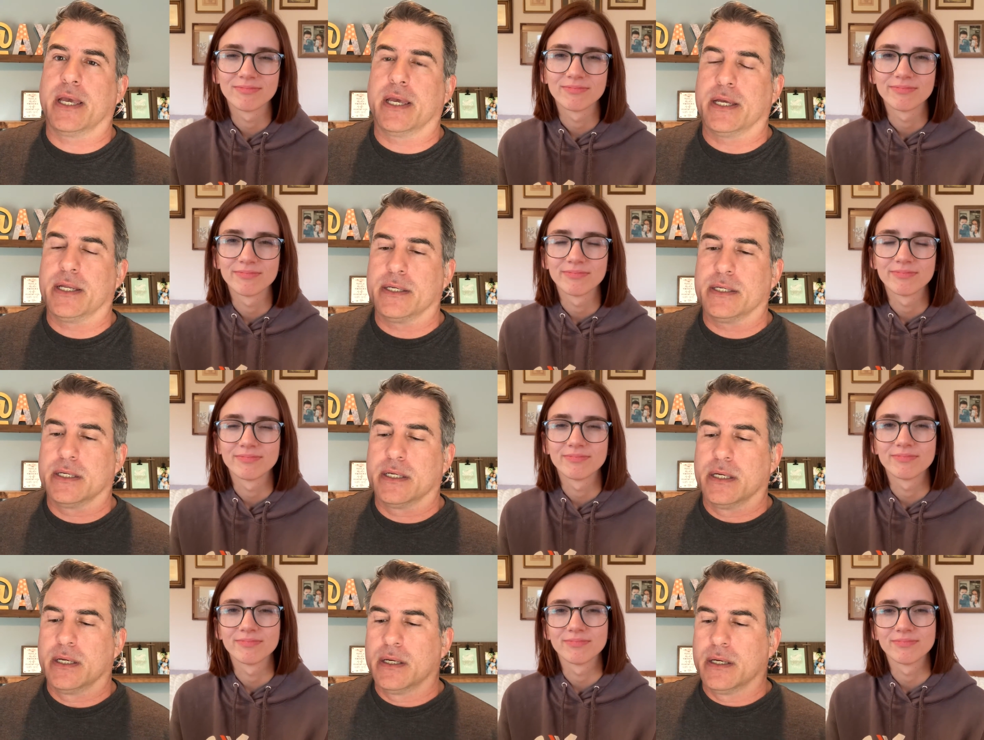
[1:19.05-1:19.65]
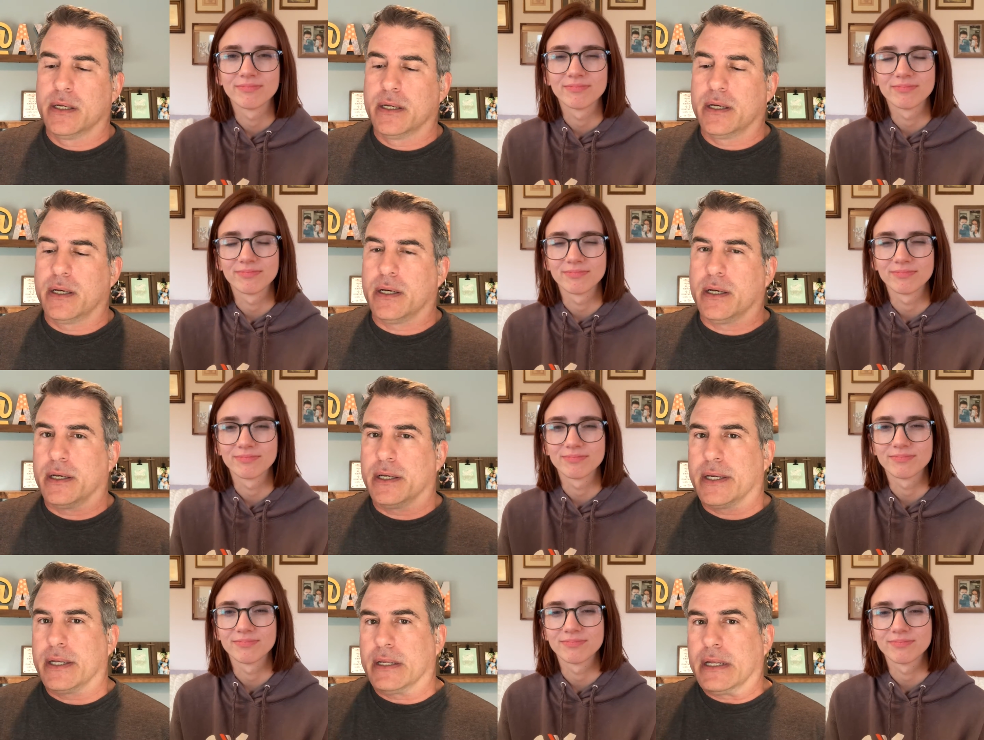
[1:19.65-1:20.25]
Speaker 1: And
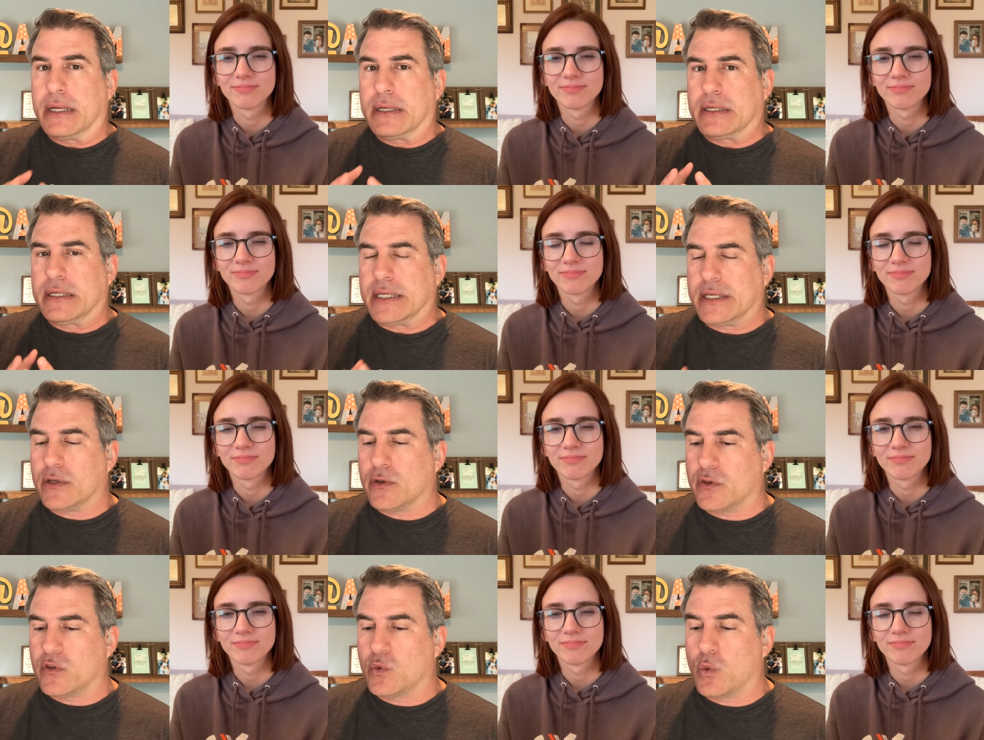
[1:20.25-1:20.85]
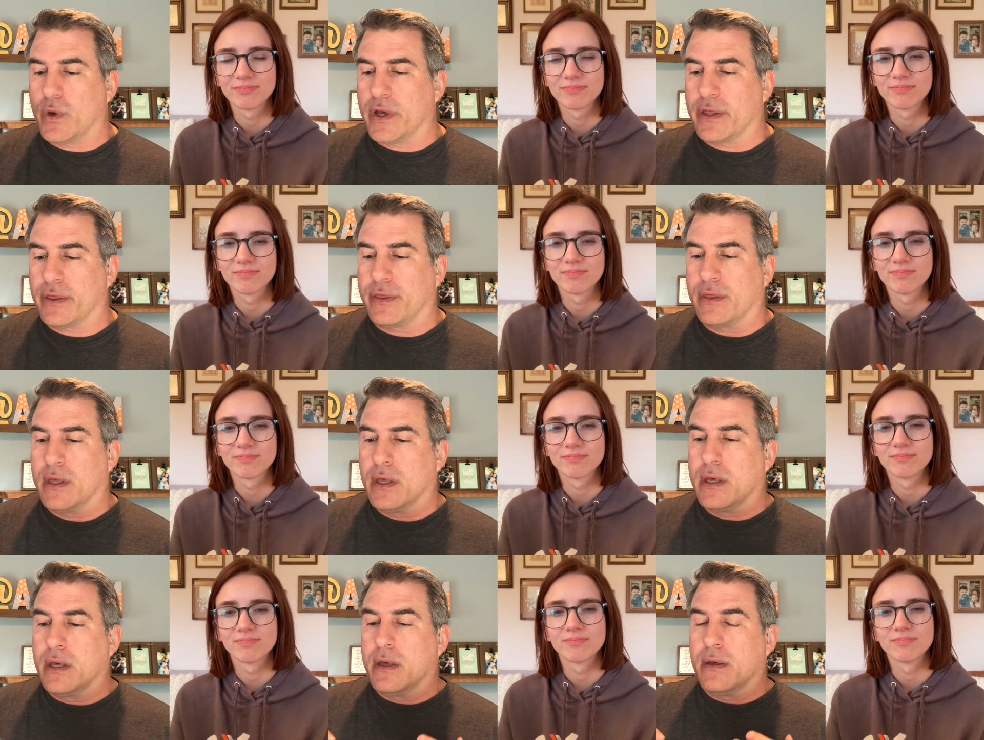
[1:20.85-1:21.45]
uh, it, it deals with
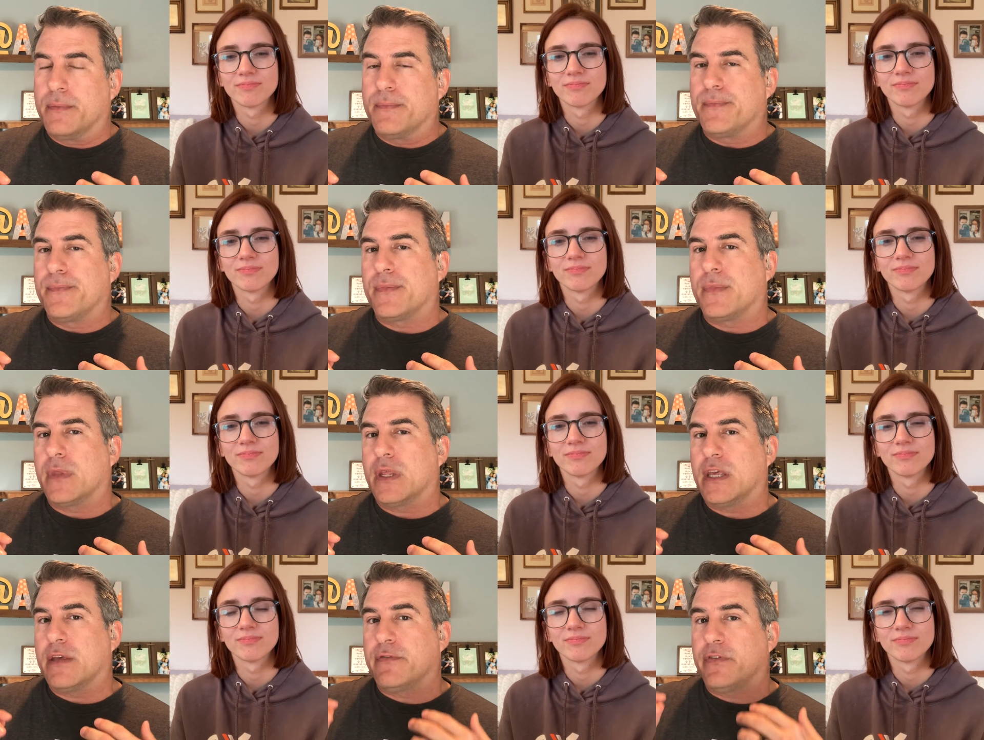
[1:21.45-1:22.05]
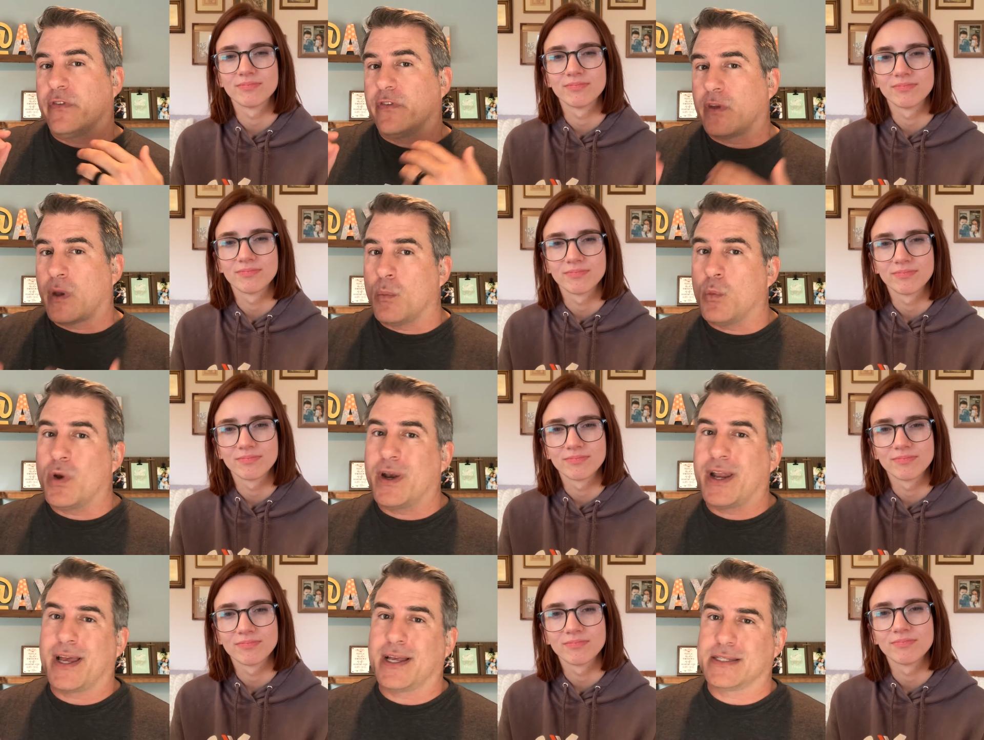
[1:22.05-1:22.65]
if
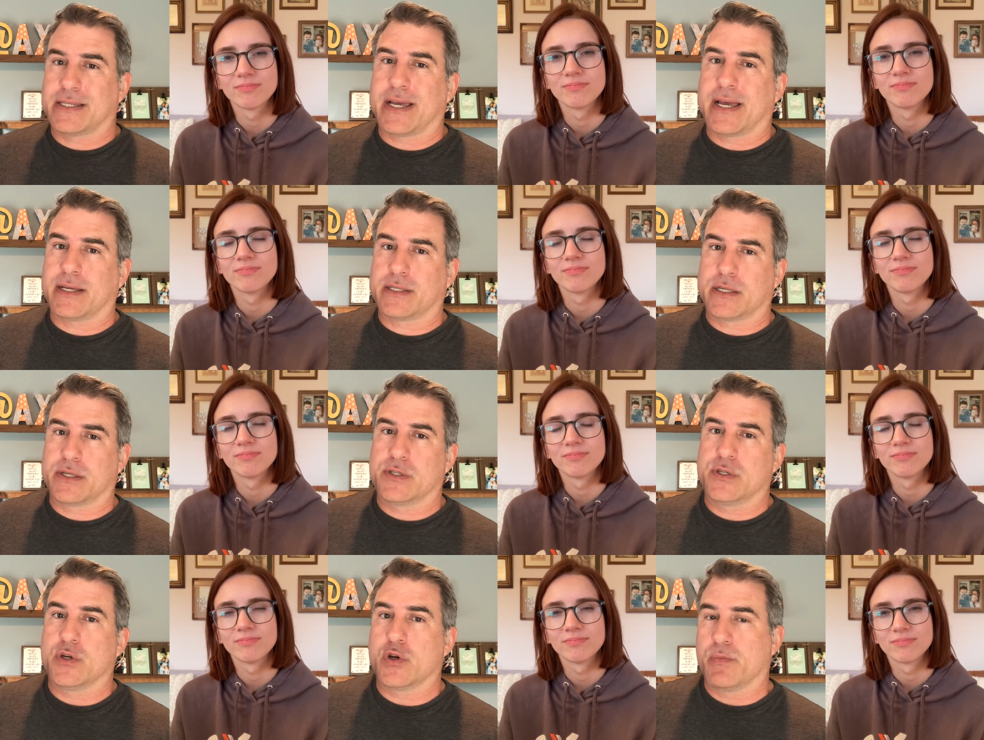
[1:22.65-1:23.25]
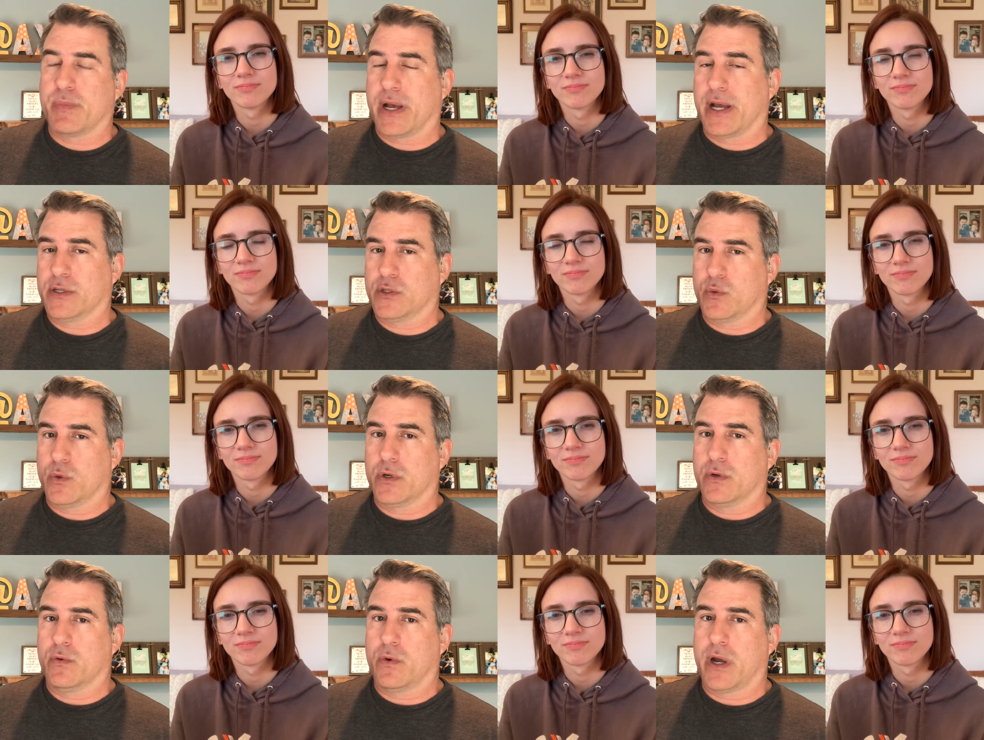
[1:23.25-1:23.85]
someone has access to your
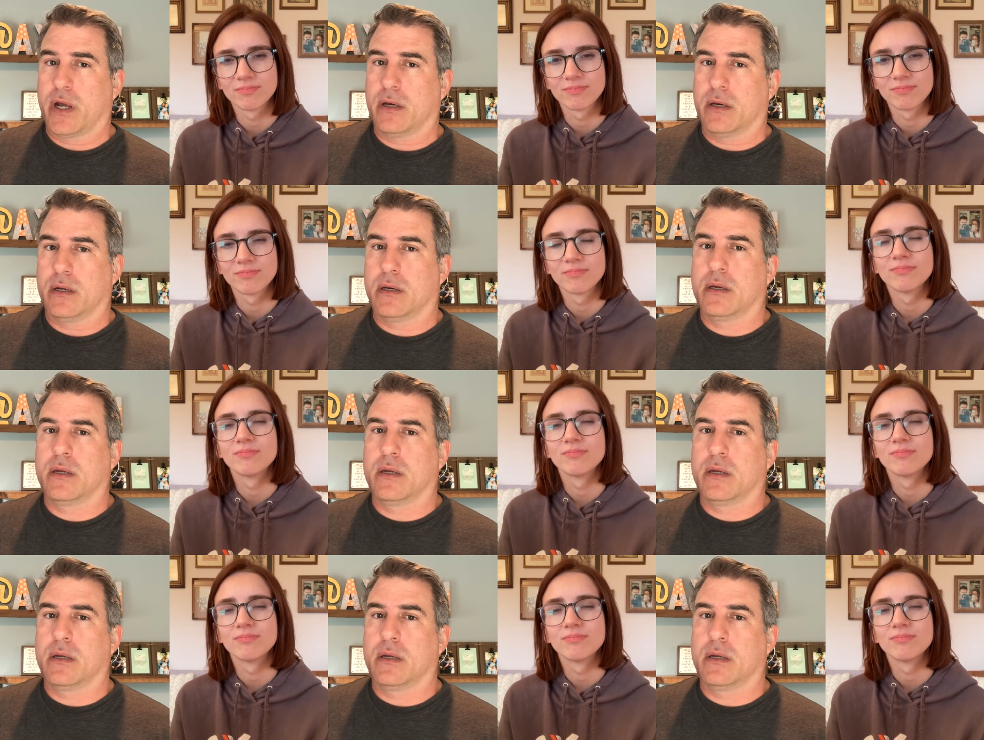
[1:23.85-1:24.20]
password, right?